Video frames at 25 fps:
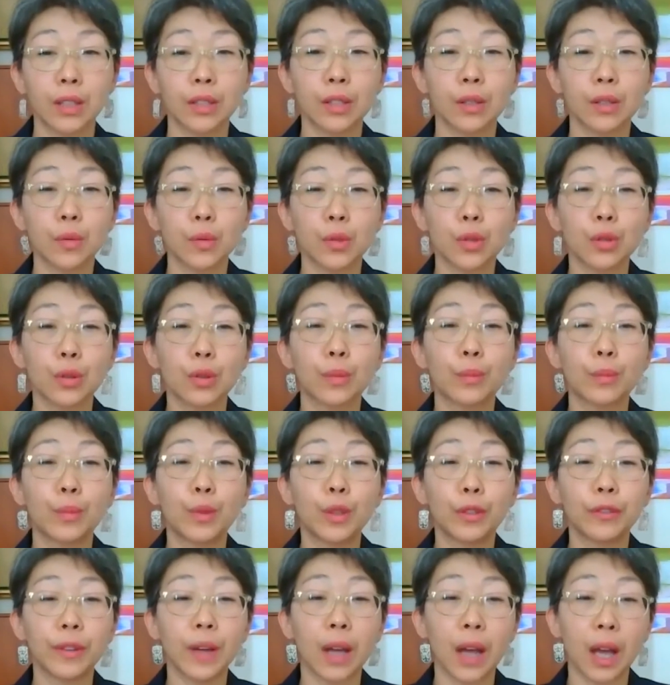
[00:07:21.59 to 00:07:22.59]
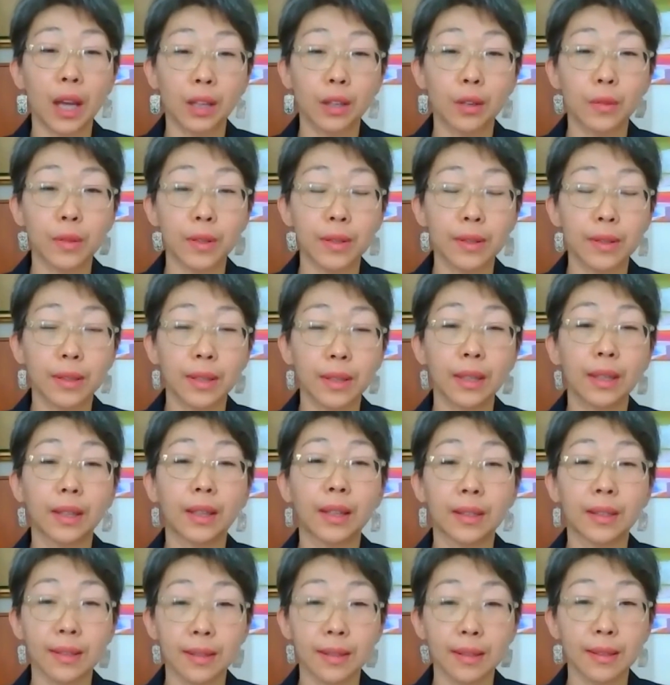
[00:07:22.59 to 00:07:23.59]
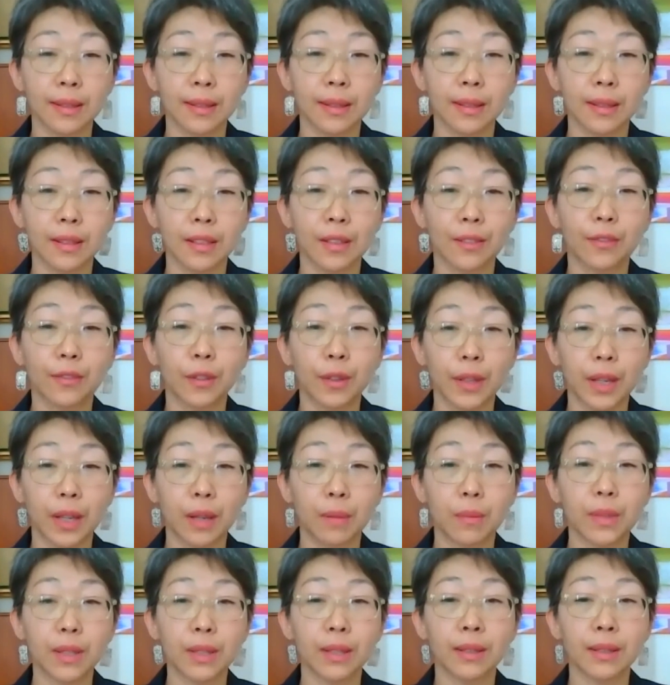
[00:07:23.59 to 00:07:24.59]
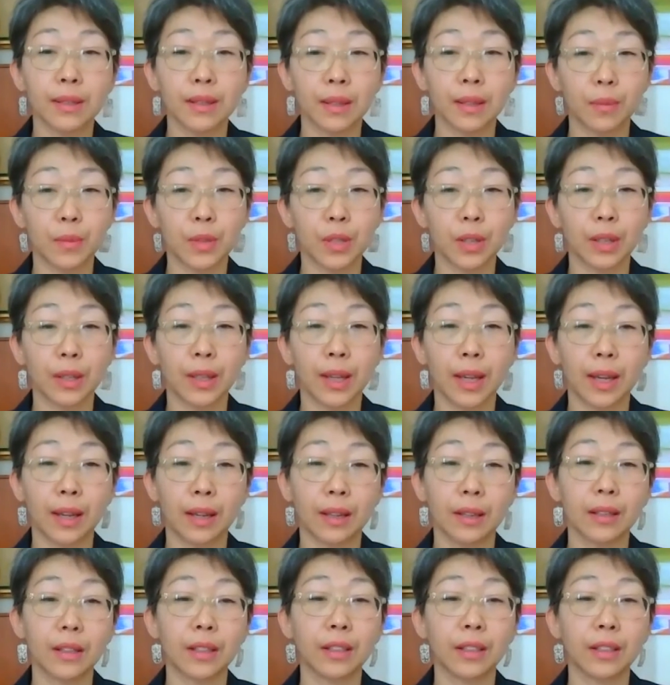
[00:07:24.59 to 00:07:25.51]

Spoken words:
to ensure both accuracy and consistency for names and subject header